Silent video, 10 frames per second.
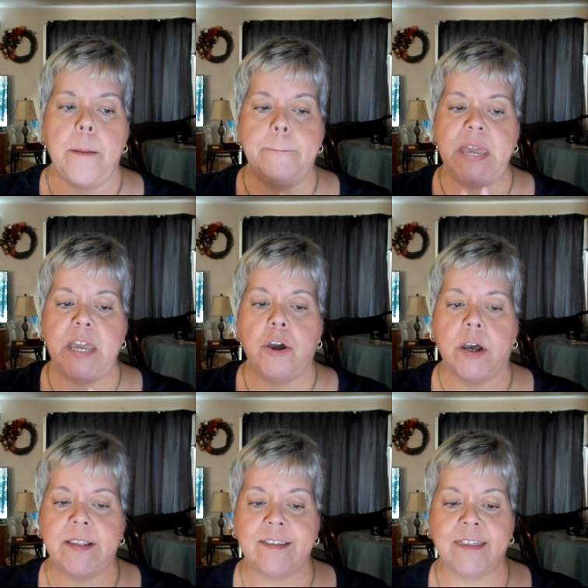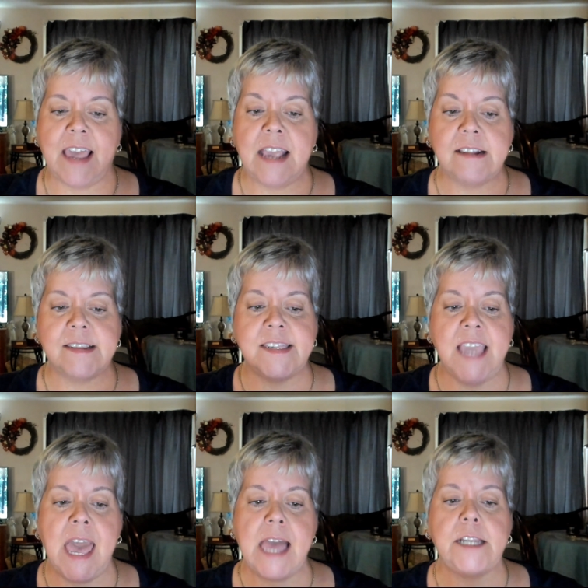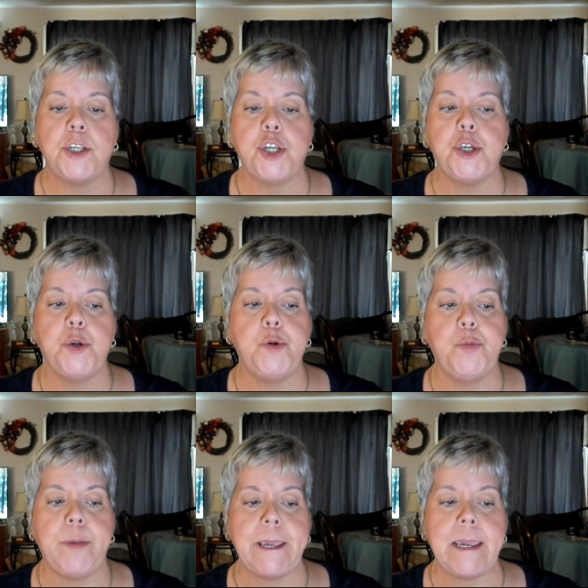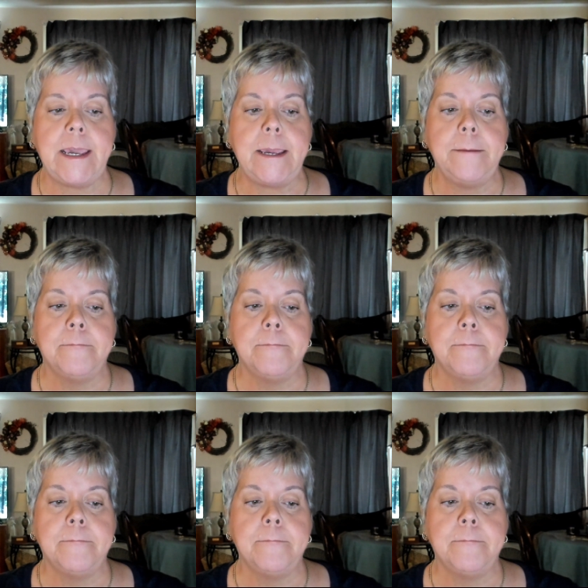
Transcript: because things tend to be